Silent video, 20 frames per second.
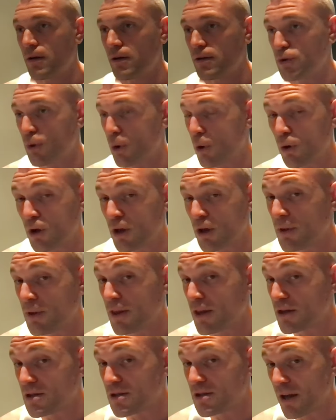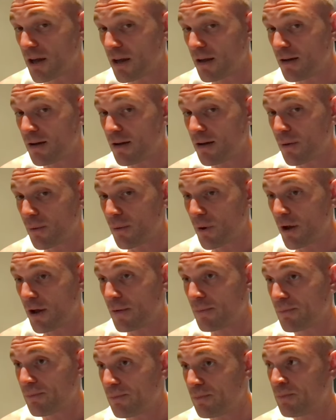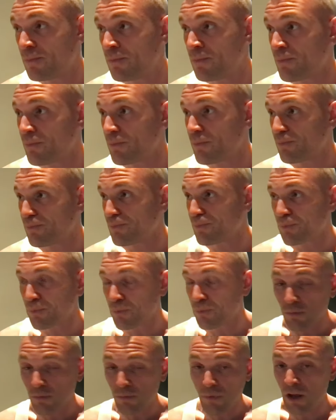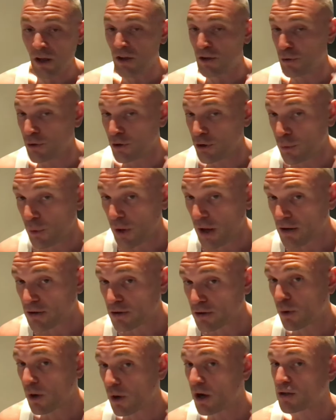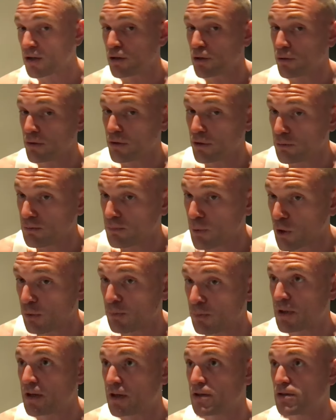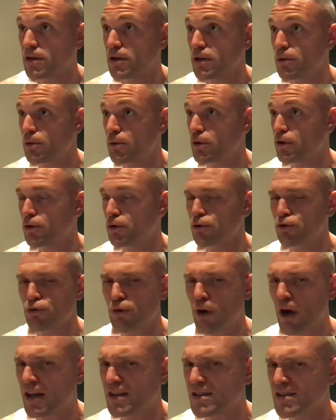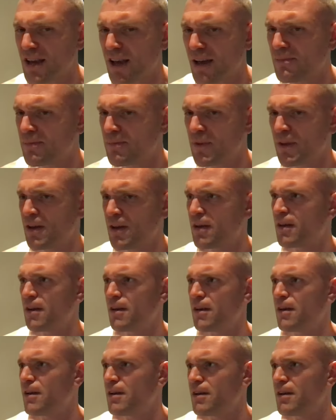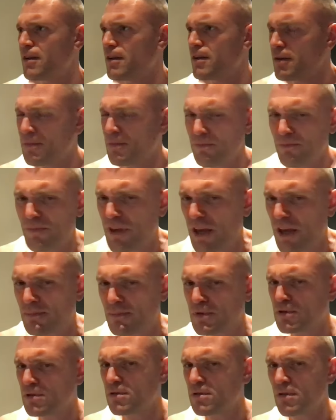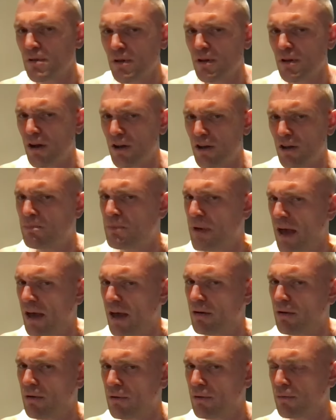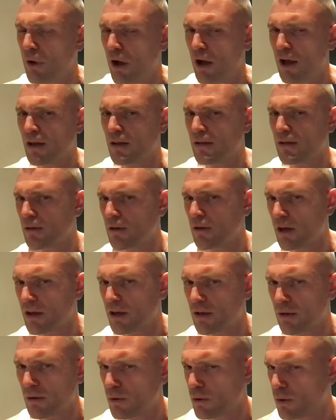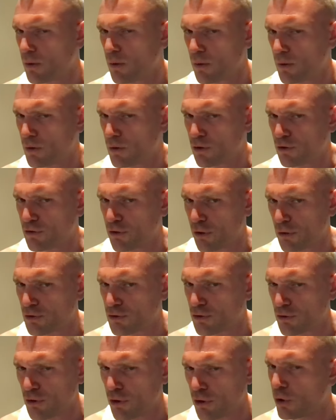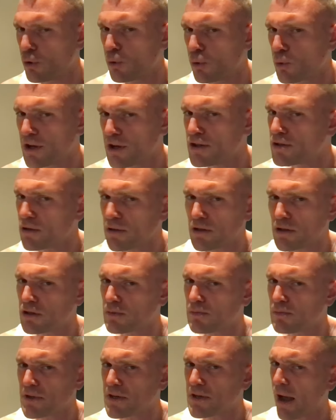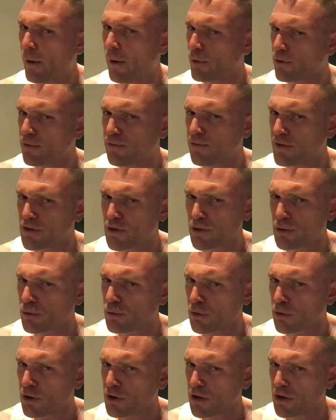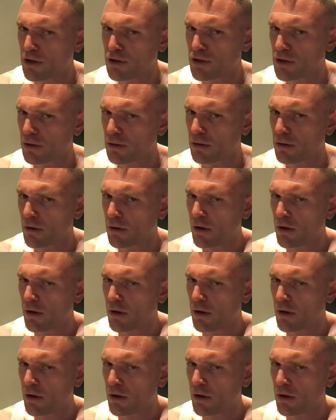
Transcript: So don't give me this shit. All right. You can do air squats, you can do burpees, you can do tricep dips on a bed, right? Like there's no reason to be out of physical condition.